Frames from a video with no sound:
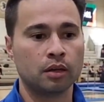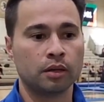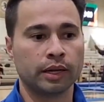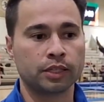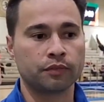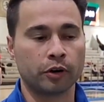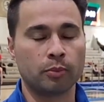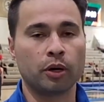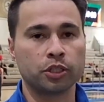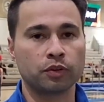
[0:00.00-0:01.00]
that's
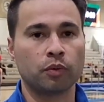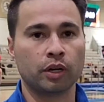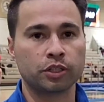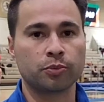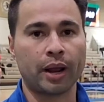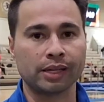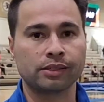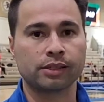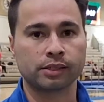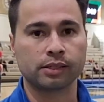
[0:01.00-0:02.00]
very much of what
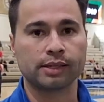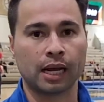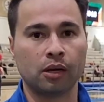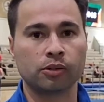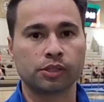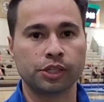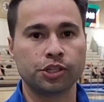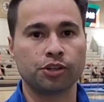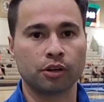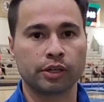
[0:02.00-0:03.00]
gymnastics is now, is
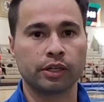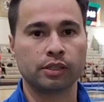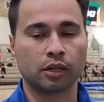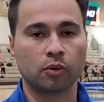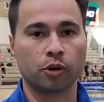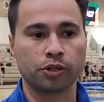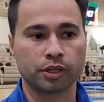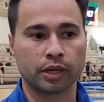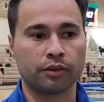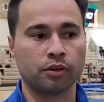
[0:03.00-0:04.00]
teaching our kids how to work
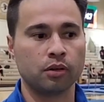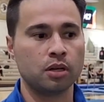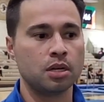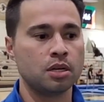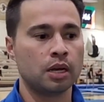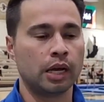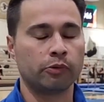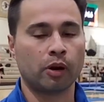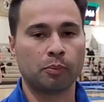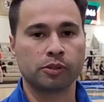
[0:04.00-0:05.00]
together, how
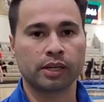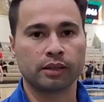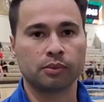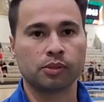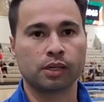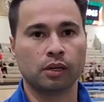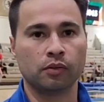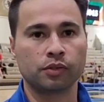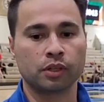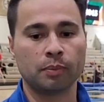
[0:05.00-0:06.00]
to represent
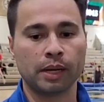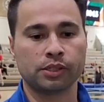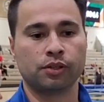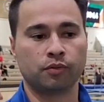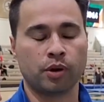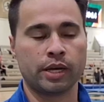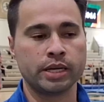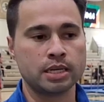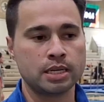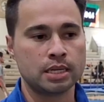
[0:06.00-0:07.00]
themselves in a positive
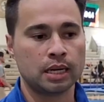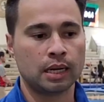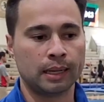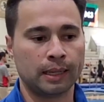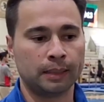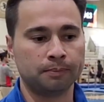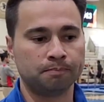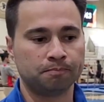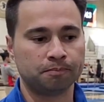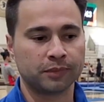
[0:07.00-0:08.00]
way,
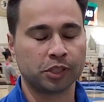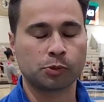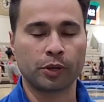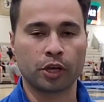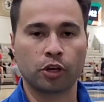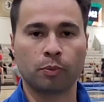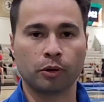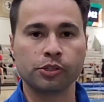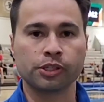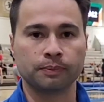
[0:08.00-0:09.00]
and just being a good
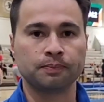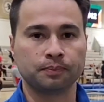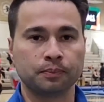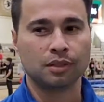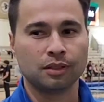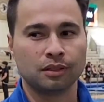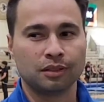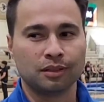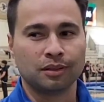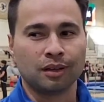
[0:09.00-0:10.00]
person.
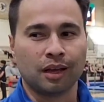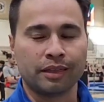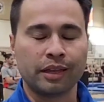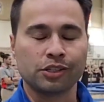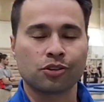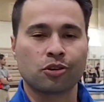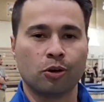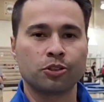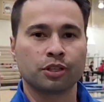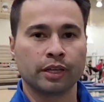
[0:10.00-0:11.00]
I think as a
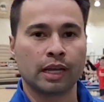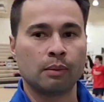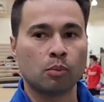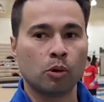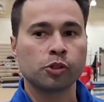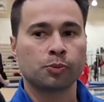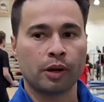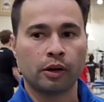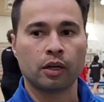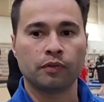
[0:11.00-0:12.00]
coach, the thing I'm most
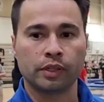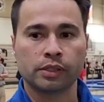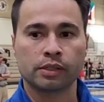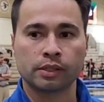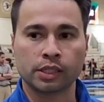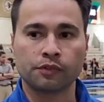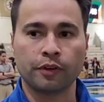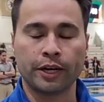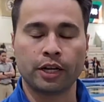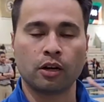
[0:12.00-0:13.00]
proud of is
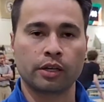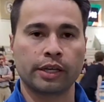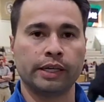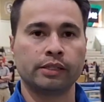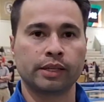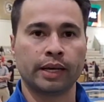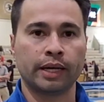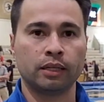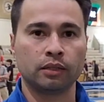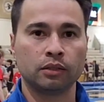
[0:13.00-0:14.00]
finding our kids
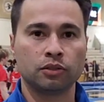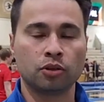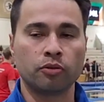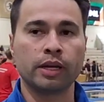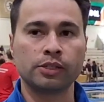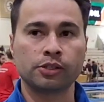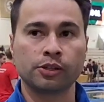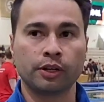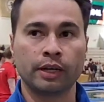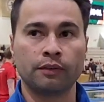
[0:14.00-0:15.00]
that don't
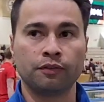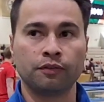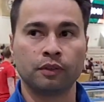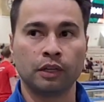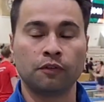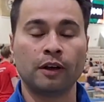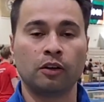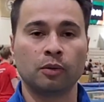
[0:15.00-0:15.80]
necessarily have found a